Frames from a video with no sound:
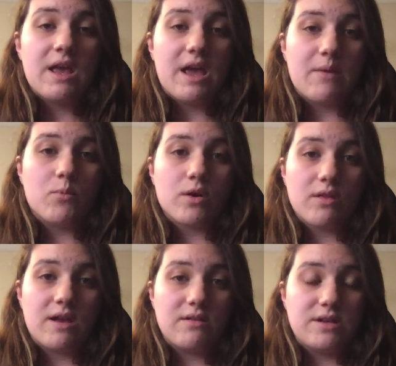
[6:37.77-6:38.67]
and more
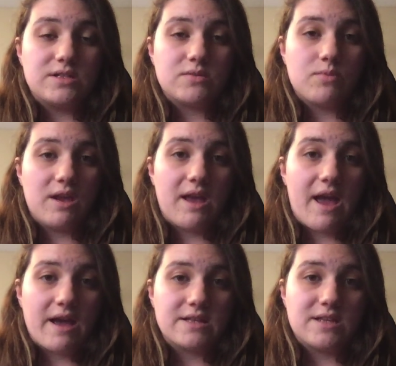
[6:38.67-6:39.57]
likely to be
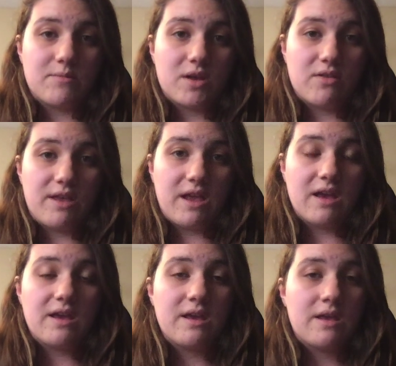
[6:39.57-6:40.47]
academically